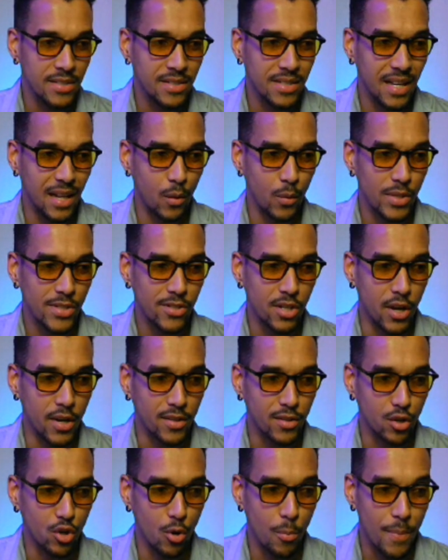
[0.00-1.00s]
till we
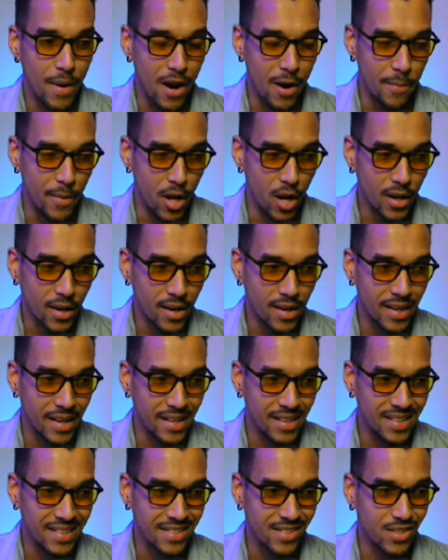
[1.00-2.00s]
started to go parabolic
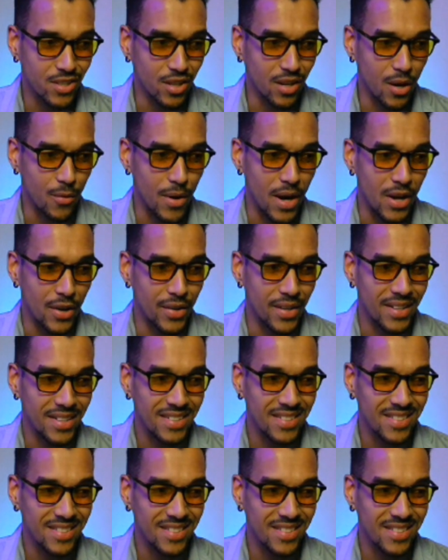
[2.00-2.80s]
again, it took around